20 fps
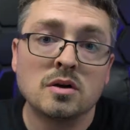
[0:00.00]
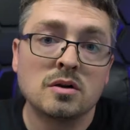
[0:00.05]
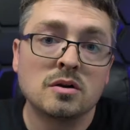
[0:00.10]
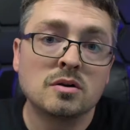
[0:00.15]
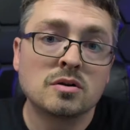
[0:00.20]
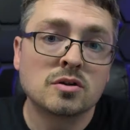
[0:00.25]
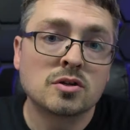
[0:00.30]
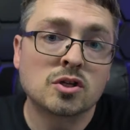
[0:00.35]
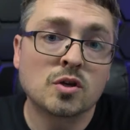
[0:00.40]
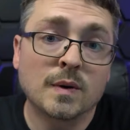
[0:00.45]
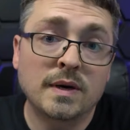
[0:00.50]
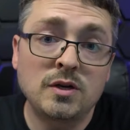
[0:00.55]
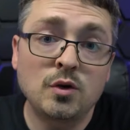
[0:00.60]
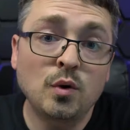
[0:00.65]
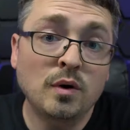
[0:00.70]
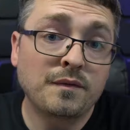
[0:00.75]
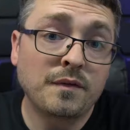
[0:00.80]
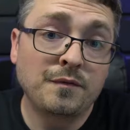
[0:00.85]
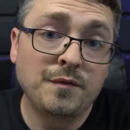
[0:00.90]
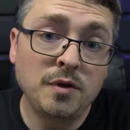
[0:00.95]
So I
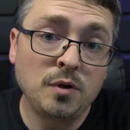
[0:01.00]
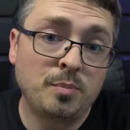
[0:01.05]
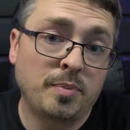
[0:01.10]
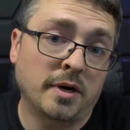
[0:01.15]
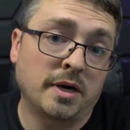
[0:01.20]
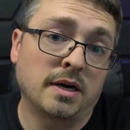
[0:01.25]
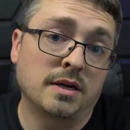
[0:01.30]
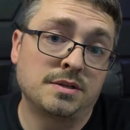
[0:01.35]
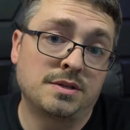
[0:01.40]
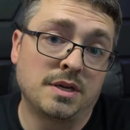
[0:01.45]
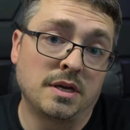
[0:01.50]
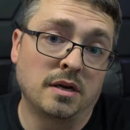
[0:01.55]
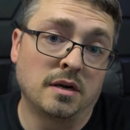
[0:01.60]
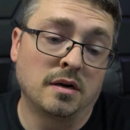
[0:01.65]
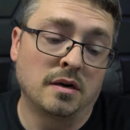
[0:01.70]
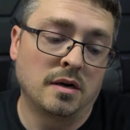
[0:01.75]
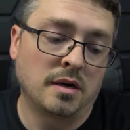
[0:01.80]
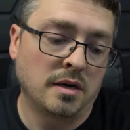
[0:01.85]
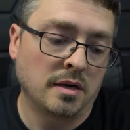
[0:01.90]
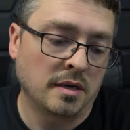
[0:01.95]
do have a few pods
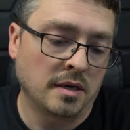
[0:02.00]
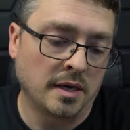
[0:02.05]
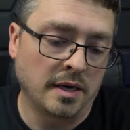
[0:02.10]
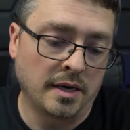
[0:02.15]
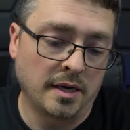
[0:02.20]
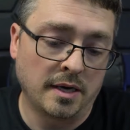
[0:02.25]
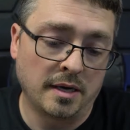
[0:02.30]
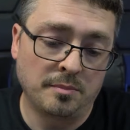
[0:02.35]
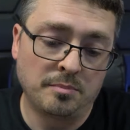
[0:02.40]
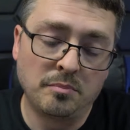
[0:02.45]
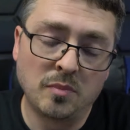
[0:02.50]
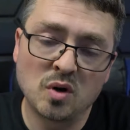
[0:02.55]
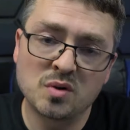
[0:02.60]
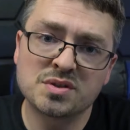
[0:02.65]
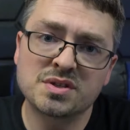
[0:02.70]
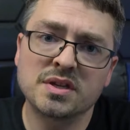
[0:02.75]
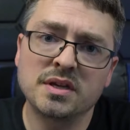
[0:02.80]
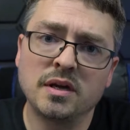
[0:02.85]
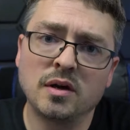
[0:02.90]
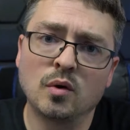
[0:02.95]
here,
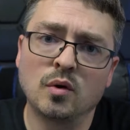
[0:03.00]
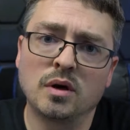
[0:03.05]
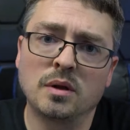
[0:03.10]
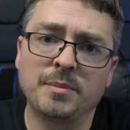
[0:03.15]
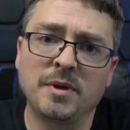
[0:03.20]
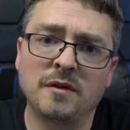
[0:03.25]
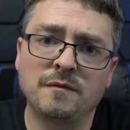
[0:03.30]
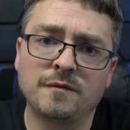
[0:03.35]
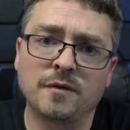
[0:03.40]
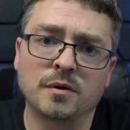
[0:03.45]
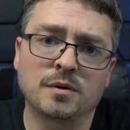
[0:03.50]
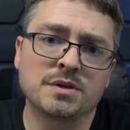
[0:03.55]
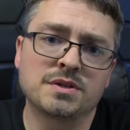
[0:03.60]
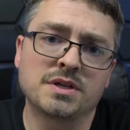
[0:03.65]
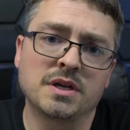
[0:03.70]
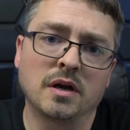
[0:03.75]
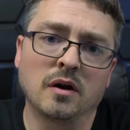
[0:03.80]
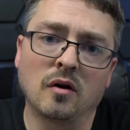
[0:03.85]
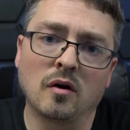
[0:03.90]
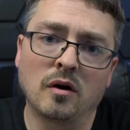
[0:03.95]
mostly going to be
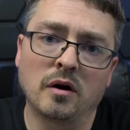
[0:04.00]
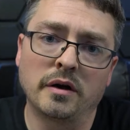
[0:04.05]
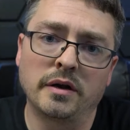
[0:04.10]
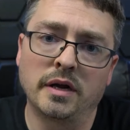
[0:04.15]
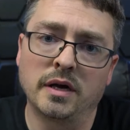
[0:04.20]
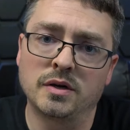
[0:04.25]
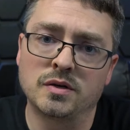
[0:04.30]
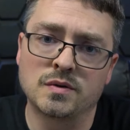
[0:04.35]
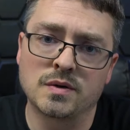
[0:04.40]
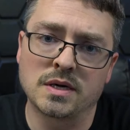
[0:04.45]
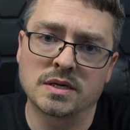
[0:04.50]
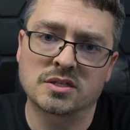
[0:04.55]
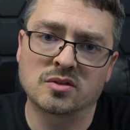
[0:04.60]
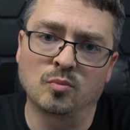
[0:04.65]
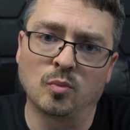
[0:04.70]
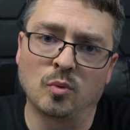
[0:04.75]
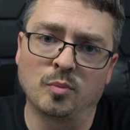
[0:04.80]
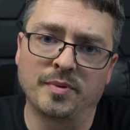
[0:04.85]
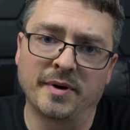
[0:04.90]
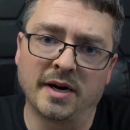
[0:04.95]
focusing on
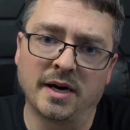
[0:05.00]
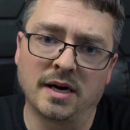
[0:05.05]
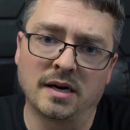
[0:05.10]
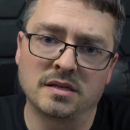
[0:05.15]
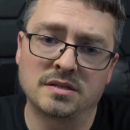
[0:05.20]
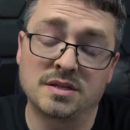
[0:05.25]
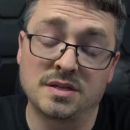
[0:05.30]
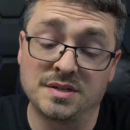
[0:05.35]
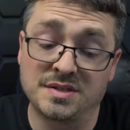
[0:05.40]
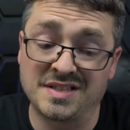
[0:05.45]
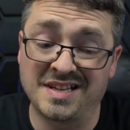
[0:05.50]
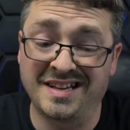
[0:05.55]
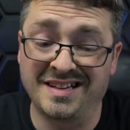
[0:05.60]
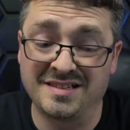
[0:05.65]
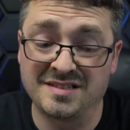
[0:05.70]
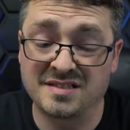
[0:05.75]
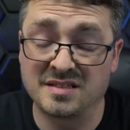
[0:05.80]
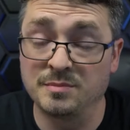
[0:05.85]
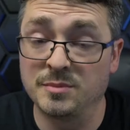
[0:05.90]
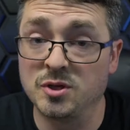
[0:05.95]
addressable pods since that
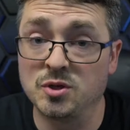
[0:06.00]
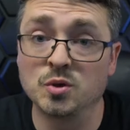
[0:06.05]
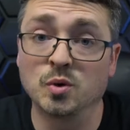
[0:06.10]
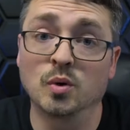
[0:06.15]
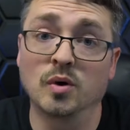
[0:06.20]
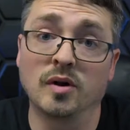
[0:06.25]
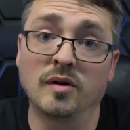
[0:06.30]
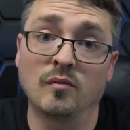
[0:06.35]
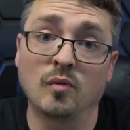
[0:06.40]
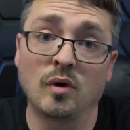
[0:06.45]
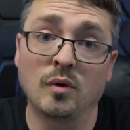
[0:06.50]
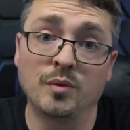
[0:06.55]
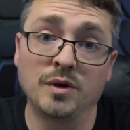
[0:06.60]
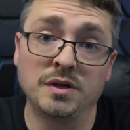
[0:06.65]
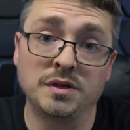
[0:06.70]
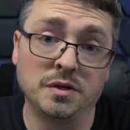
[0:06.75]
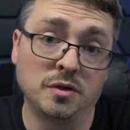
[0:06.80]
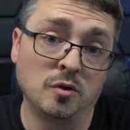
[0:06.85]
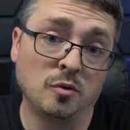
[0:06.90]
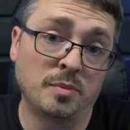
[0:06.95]
is the majority of what we
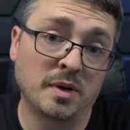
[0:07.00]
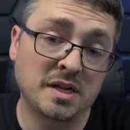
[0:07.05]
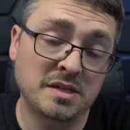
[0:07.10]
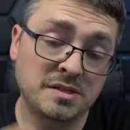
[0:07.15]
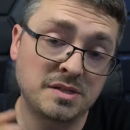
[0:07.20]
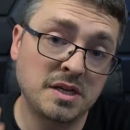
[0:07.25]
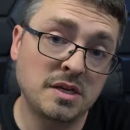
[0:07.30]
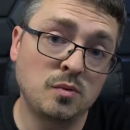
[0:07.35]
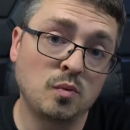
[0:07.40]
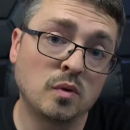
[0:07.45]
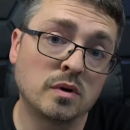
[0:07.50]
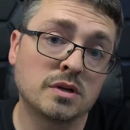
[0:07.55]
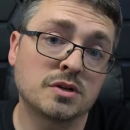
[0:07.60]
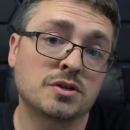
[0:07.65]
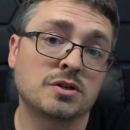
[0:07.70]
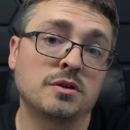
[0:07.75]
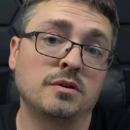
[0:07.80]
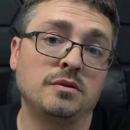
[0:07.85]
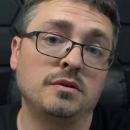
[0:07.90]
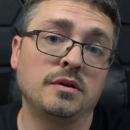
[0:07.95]
do. But I did want to
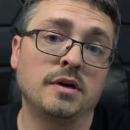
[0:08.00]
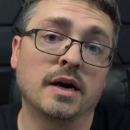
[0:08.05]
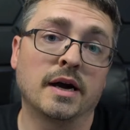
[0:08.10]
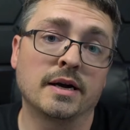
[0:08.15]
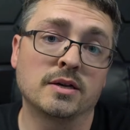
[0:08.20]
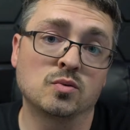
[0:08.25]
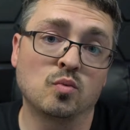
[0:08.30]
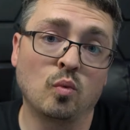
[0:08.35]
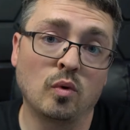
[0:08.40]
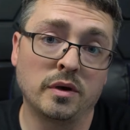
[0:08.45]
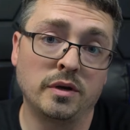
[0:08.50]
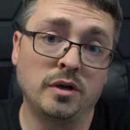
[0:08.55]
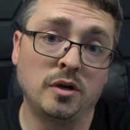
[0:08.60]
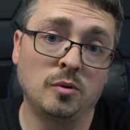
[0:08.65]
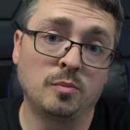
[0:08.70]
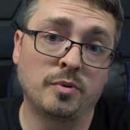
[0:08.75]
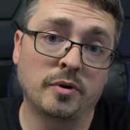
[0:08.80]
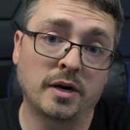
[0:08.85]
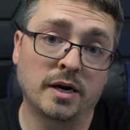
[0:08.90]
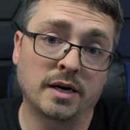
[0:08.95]
show you guys one
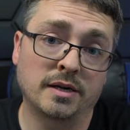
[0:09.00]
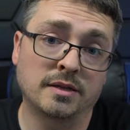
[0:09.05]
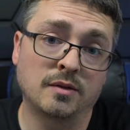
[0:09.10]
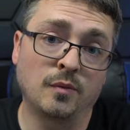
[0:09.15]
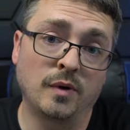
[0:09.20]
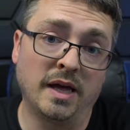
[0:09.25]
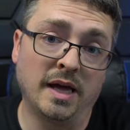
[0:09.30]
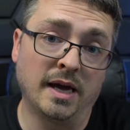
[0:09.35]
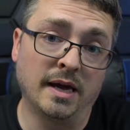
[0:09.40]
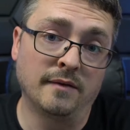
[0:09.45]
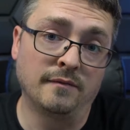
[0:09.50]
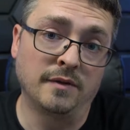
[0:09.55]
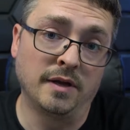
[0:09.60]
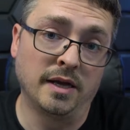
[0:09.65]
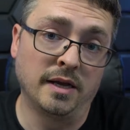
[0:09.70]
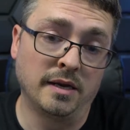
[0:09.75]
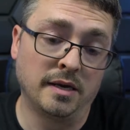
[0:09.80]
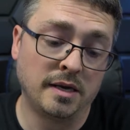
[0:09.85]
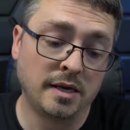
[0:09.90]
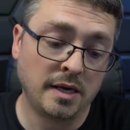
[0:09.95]
new product that we have
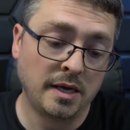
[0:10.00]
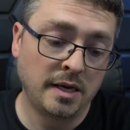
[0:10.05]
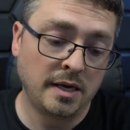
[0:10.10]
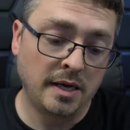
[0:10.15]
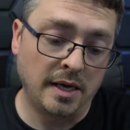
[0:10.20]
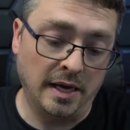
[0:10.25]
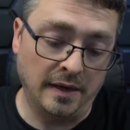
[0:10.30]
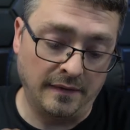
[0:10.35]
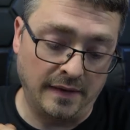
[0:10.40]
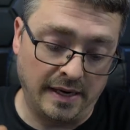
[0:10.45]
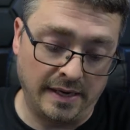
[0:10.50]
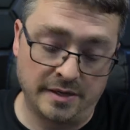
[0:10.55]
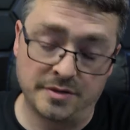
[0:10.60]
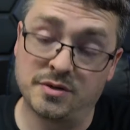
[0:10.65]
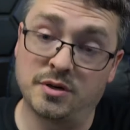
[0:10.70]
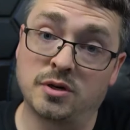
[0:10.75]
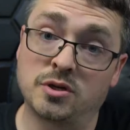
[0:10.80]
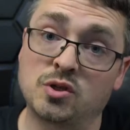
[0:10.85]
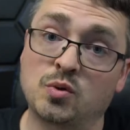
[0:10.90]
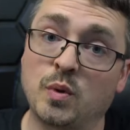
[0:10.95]
in, and that is
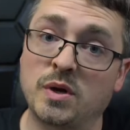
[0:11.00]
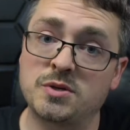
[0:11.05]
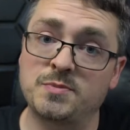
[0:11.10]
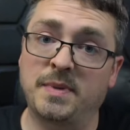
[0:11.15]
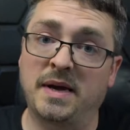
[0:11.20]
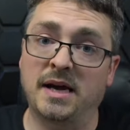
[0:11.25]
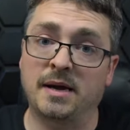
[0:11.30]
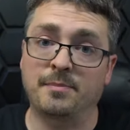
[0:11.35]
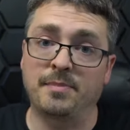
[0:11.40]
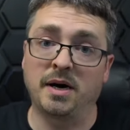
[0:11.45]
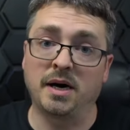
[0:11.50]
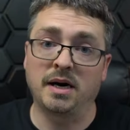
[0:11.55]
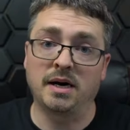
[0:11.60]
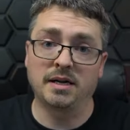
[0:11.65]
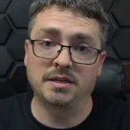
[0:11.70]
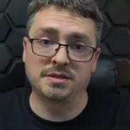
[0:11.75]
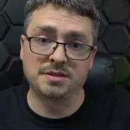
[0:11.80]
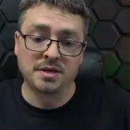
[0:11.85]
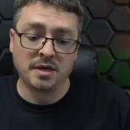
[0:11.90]
our Switchback Pods.